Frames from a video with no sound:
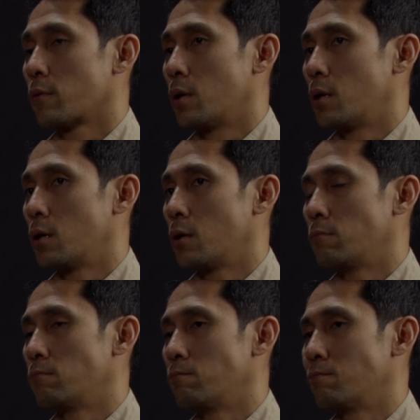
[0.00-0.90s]

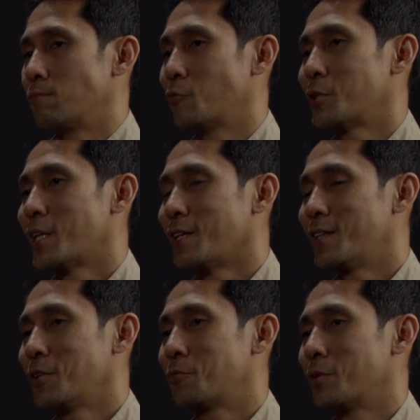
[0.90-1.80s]
what I
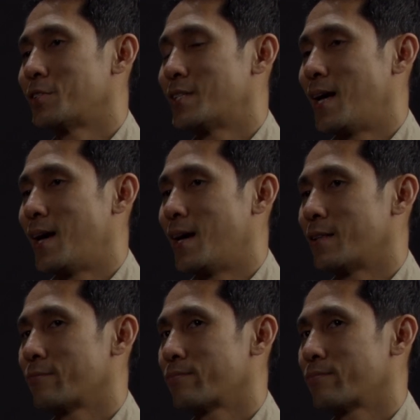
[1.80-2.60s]
did was that